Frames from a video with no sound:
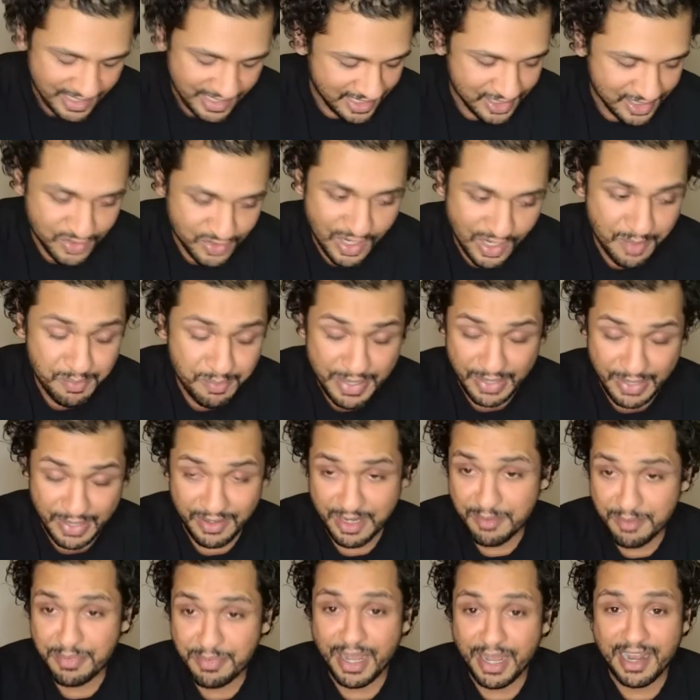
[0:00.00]
trying to bury
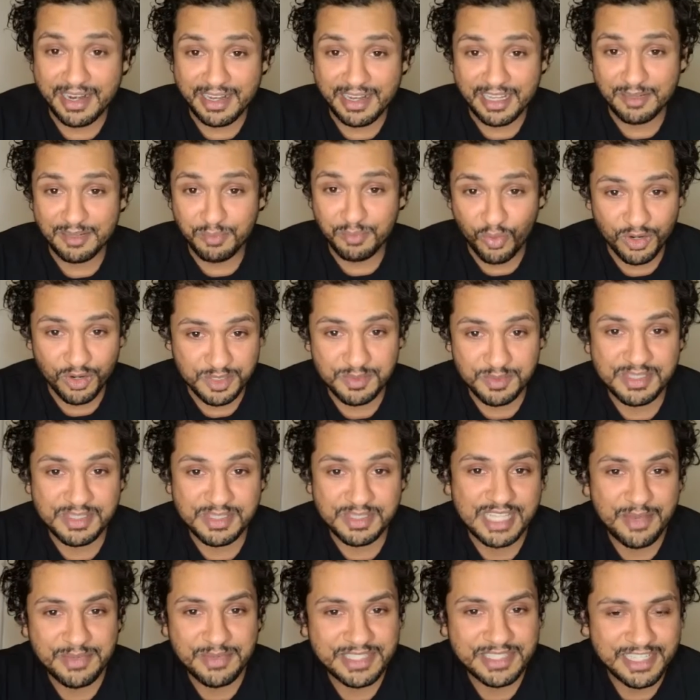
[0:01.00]
a body in Portsmouth
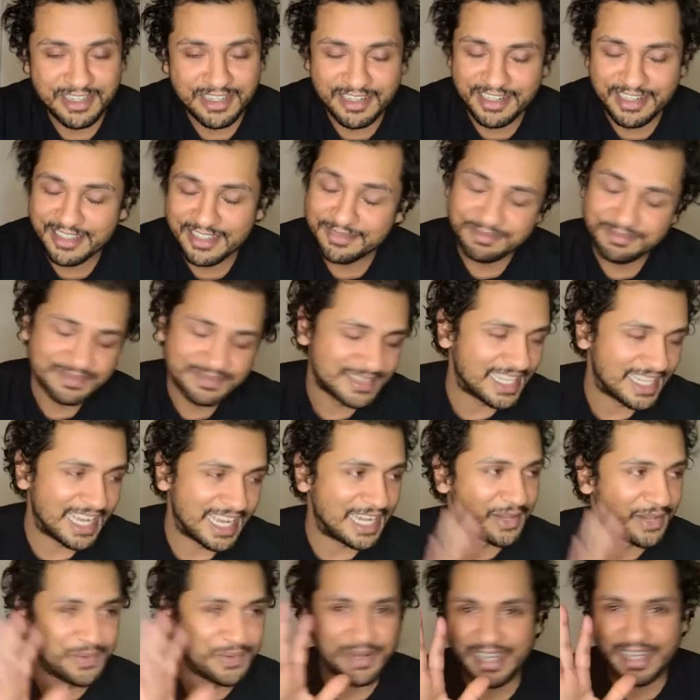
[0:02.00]
Cemetery.
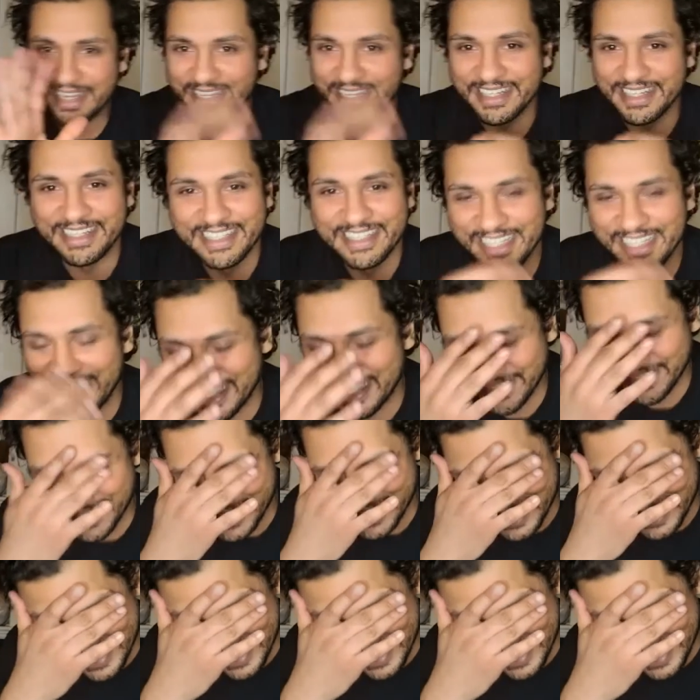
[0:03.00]
Anyway, with